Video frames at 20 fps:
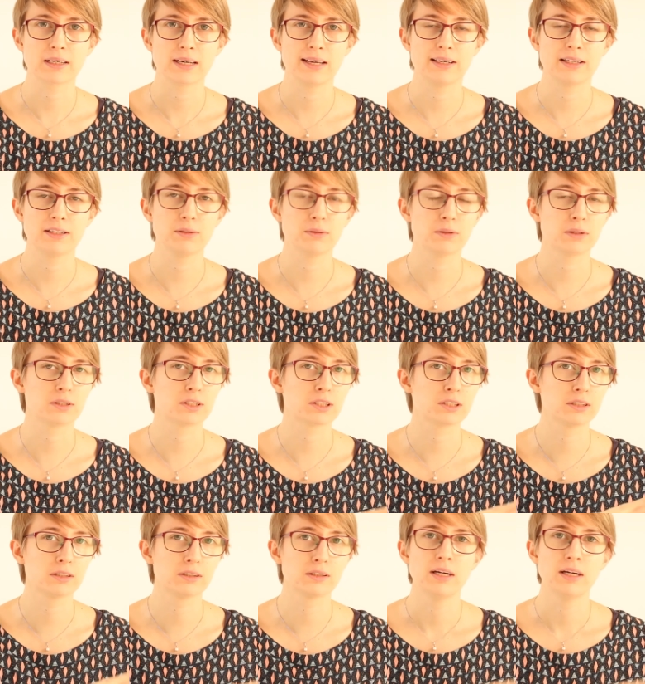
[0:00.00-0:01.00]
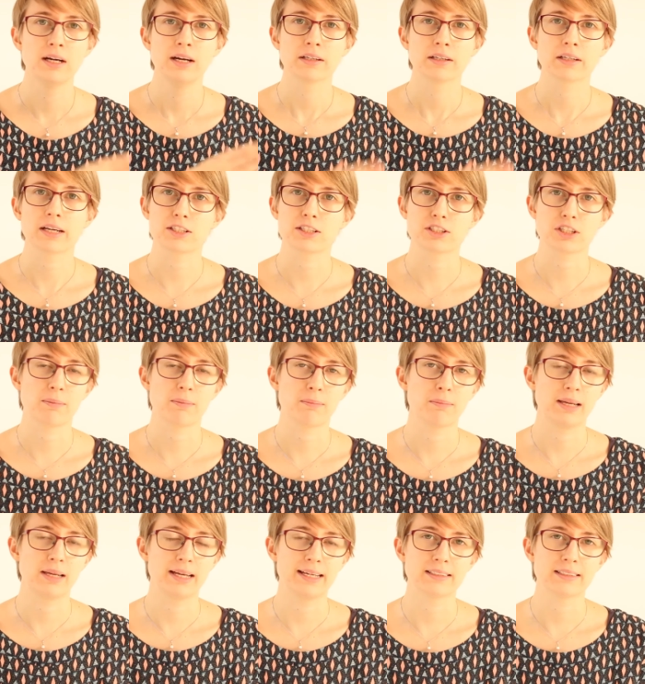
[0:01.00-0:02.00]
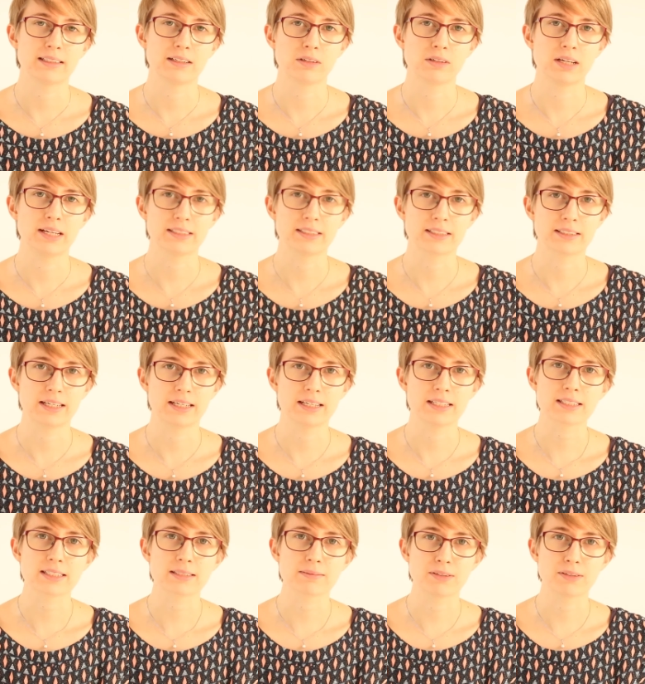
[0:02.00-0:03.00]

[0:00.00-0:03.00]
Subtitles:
and then you can still catch up on later days,